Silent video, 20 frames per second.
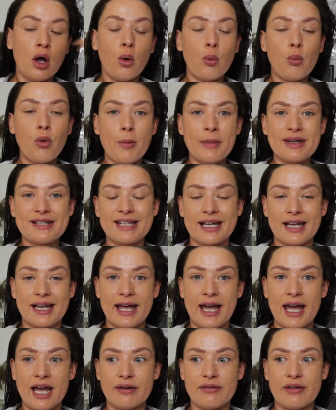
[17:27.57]
what my
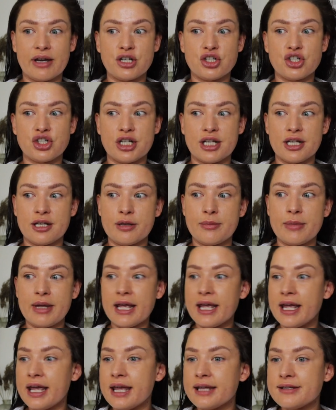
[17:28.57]
skincare regime
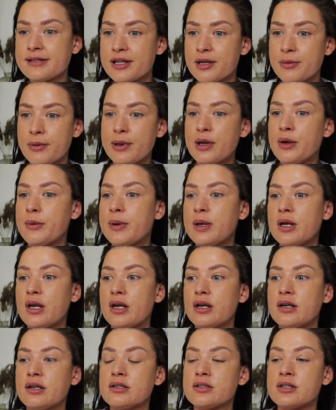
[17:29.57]
is at the
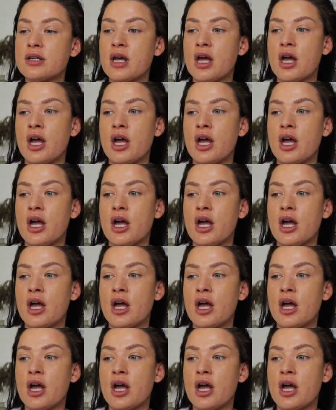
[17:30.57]
moment,